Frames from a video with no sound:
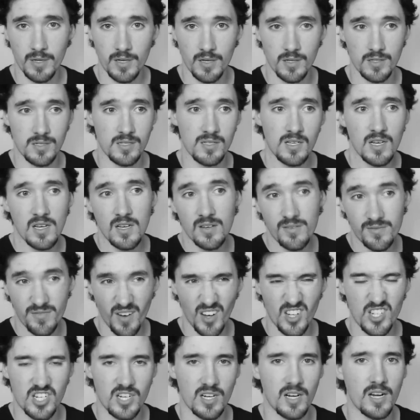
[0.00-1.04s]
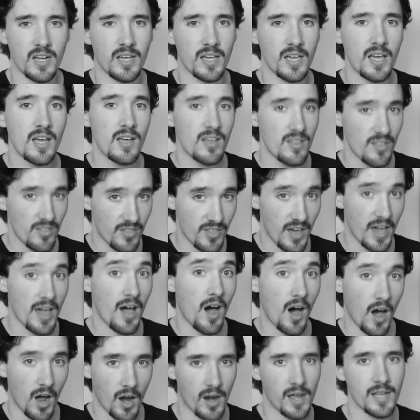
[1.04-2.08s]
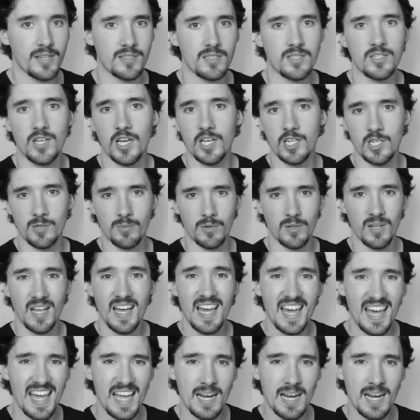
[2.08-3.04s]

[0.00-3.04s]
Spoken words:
because functionally, they are interchangeable.